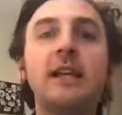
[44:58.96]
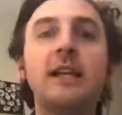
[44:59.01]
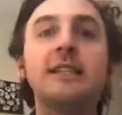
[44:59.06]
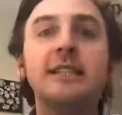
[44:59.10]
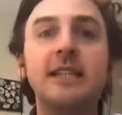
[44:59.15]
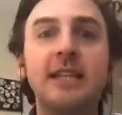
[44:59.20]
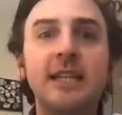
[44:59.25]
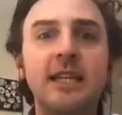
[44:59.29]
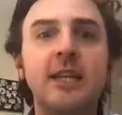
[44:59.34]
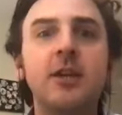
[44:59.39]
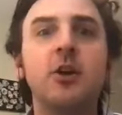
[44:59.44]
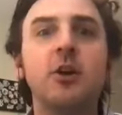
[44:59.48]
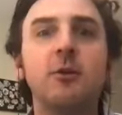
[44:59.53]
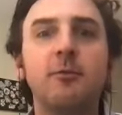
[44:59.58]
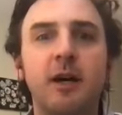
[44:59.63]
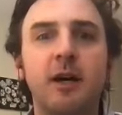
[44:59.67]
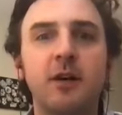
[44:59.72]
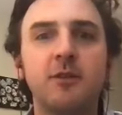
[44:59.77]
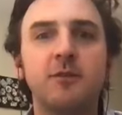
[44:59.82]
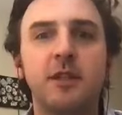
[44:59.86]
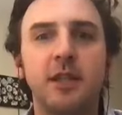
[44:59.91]
I did hear
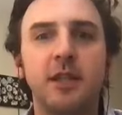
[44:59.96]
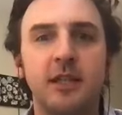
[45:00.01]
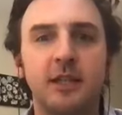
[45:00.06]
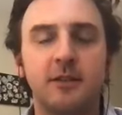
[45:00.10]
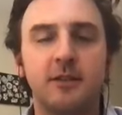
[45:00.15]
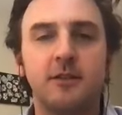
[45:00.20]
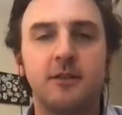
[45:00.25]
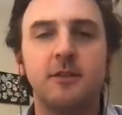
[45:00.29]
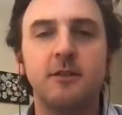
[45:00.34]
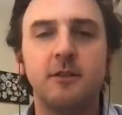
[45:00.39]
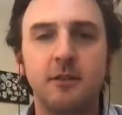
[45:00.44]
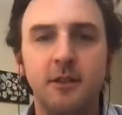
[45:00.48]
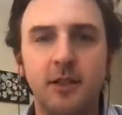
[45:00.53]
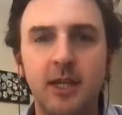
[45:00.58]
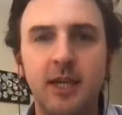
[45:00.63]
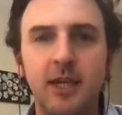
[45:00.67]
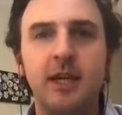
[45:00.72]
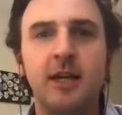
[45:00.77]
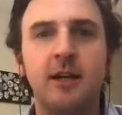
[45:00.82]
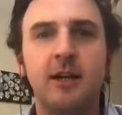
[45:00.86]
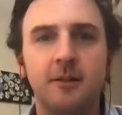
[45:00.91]
about this.
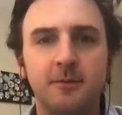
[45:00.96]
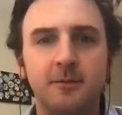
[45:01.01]
Yeah.